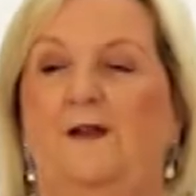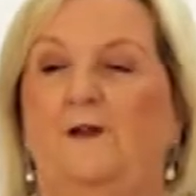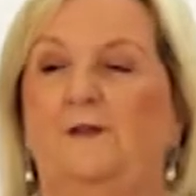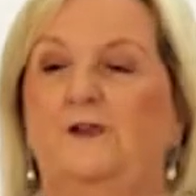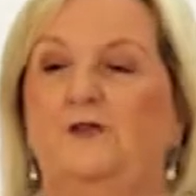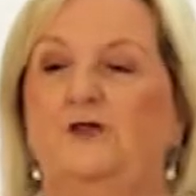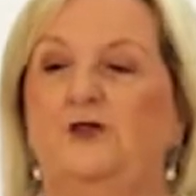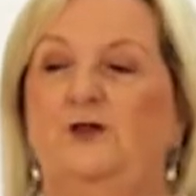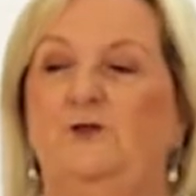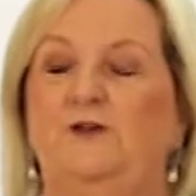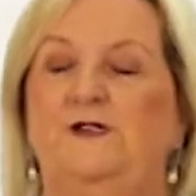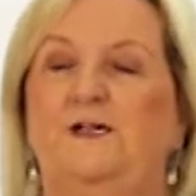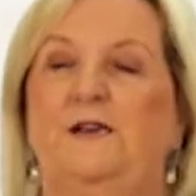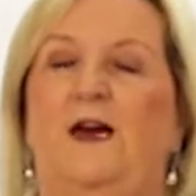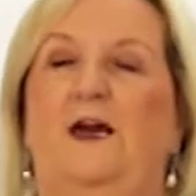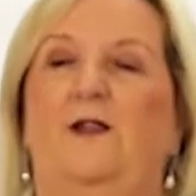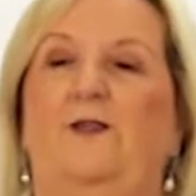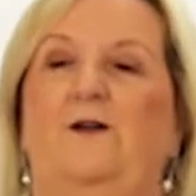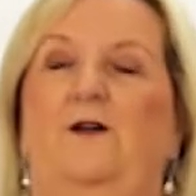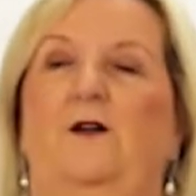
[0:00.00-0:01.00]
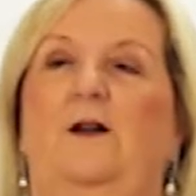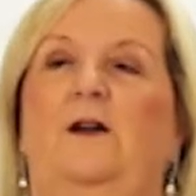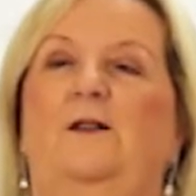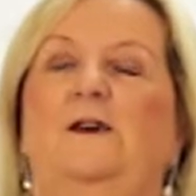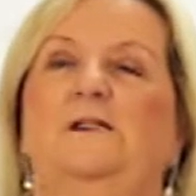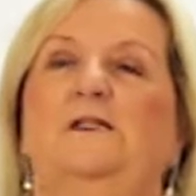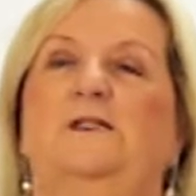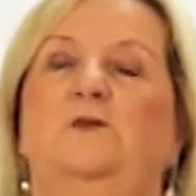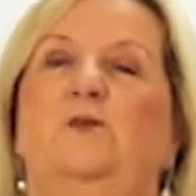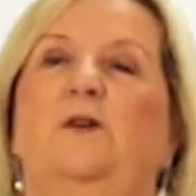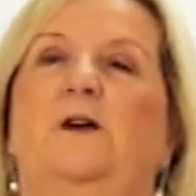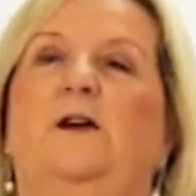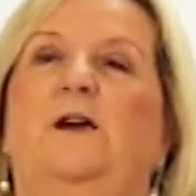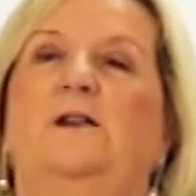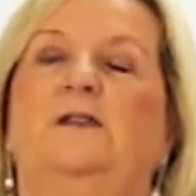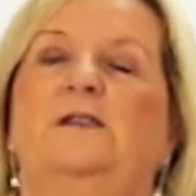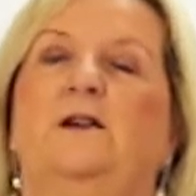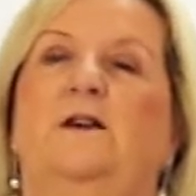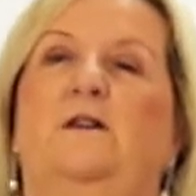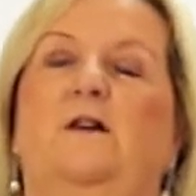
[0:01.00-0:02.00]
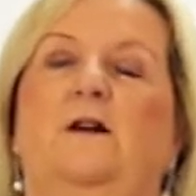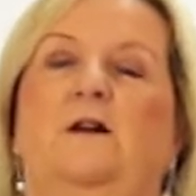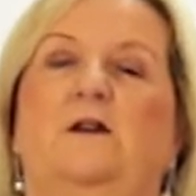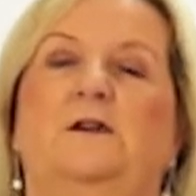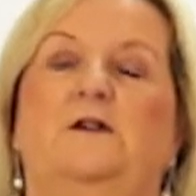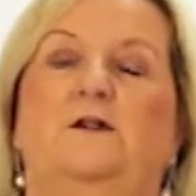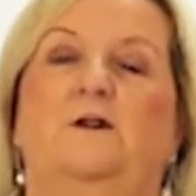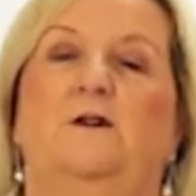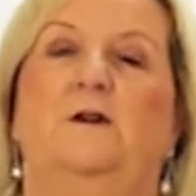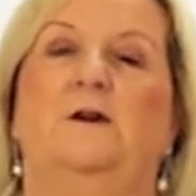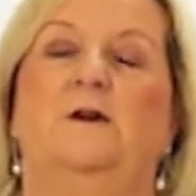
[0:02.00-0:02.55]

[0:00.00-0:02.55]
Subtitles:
Now the two together, and this is where it gets harder.